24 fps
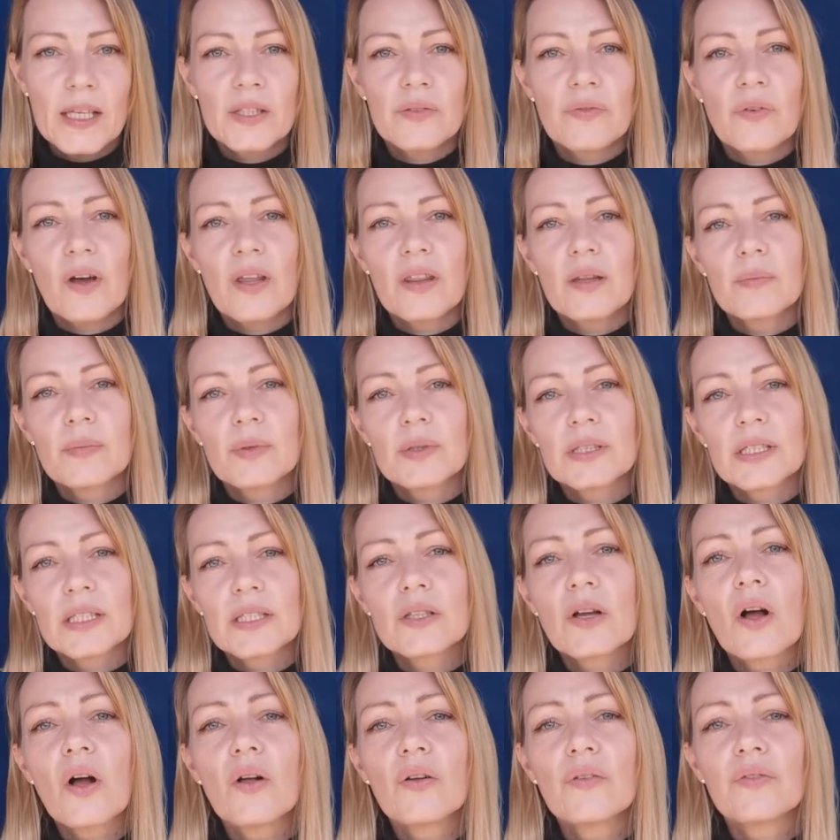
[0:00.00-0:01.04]
His father built
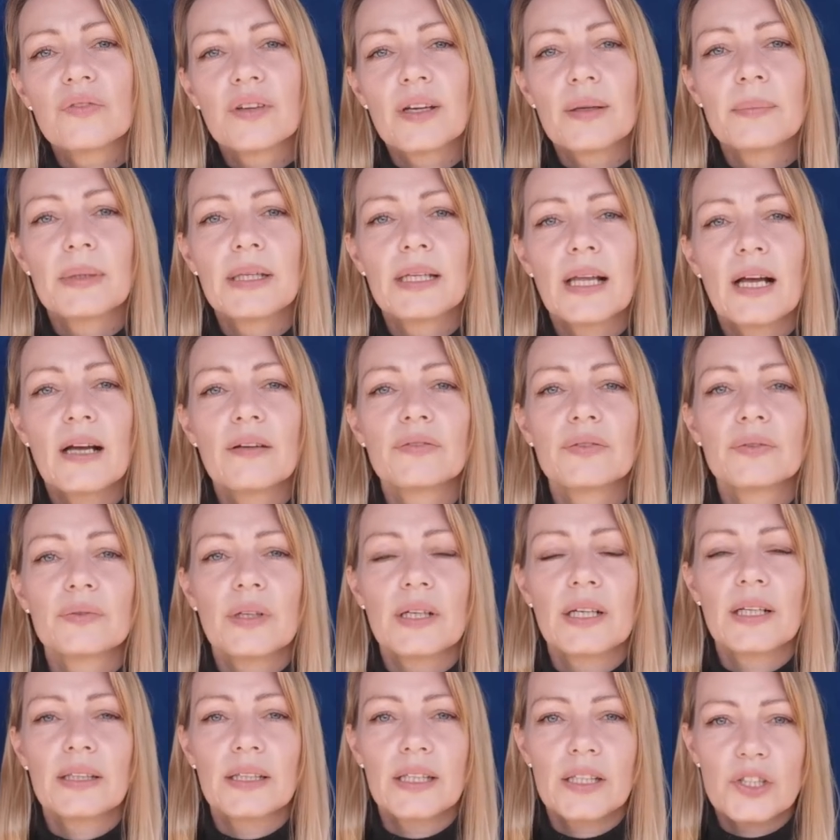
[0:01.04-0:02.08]
his whole family life
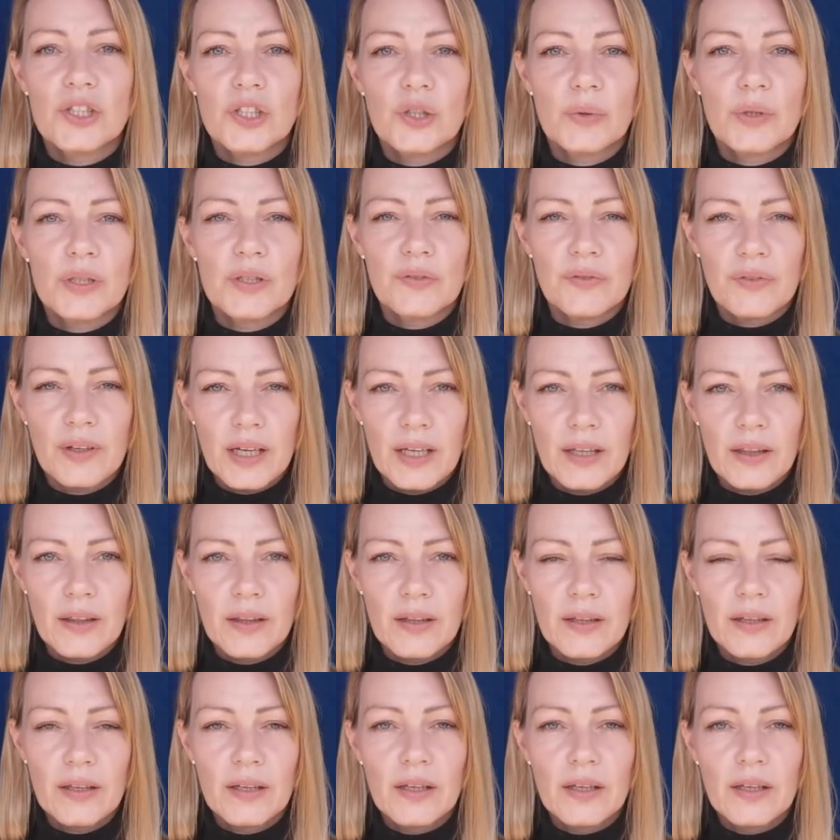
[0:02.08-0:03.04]
around their Jewish faith.